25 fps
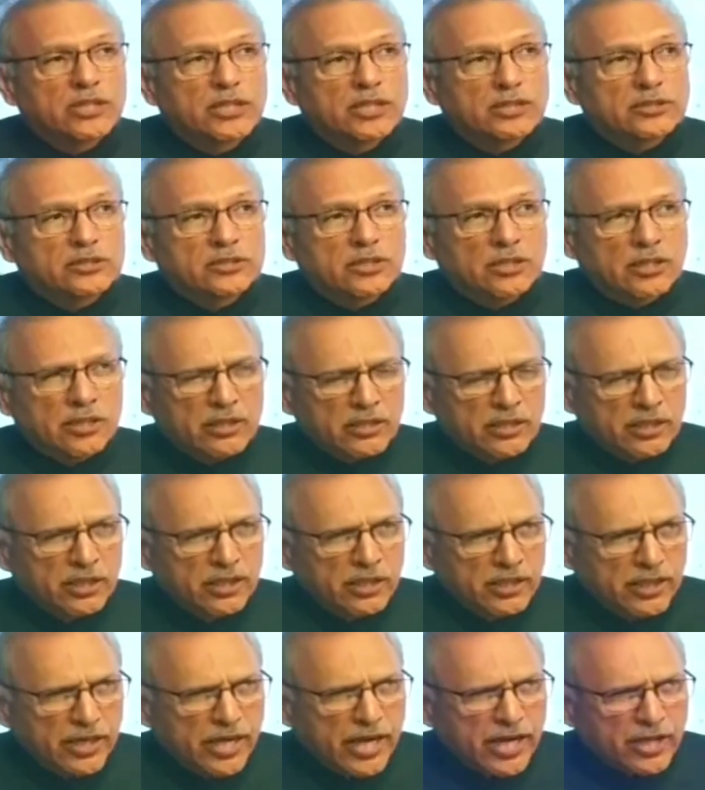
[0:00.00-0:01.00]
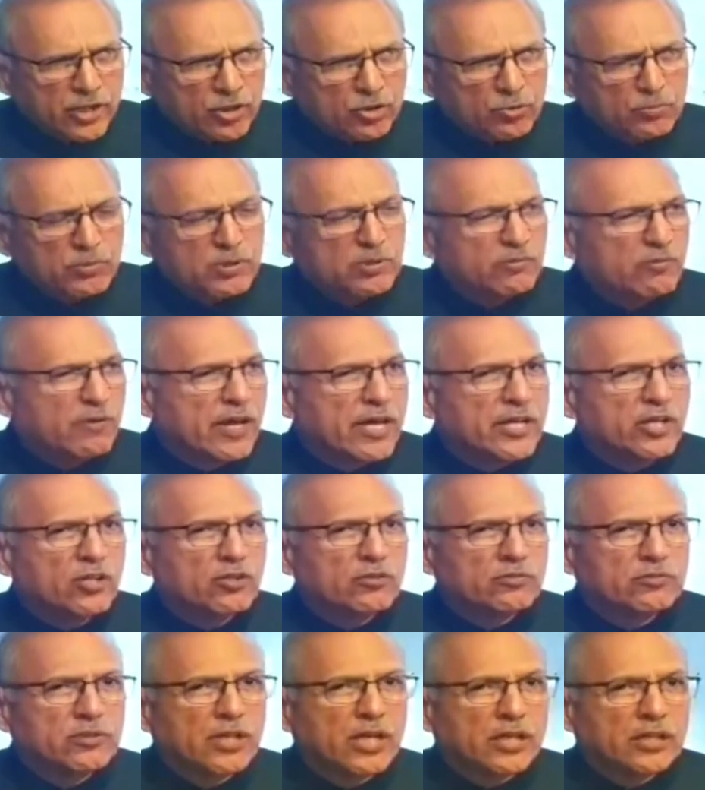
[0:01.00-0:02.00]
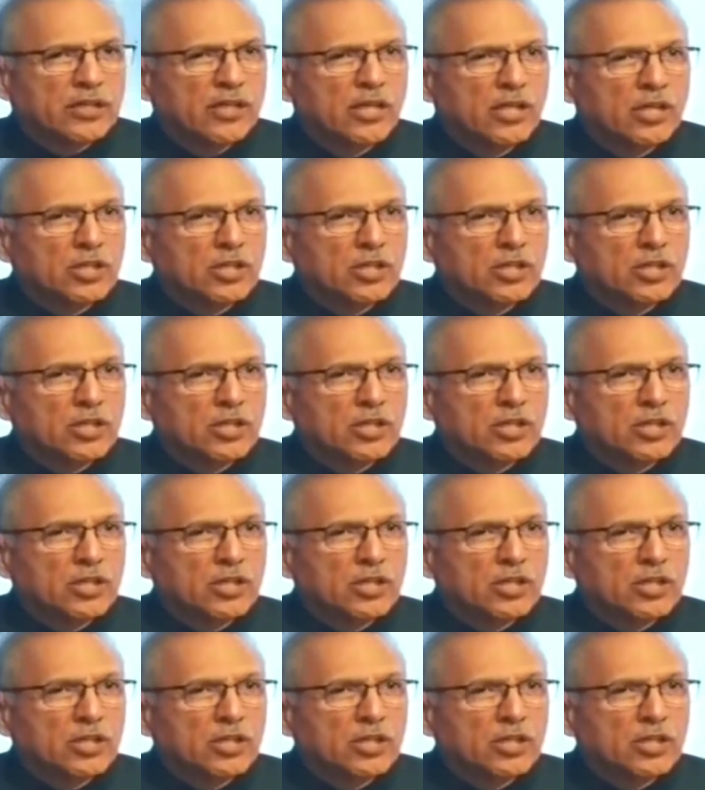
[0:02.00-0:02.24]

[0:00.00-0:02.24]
their children and to be wary of that.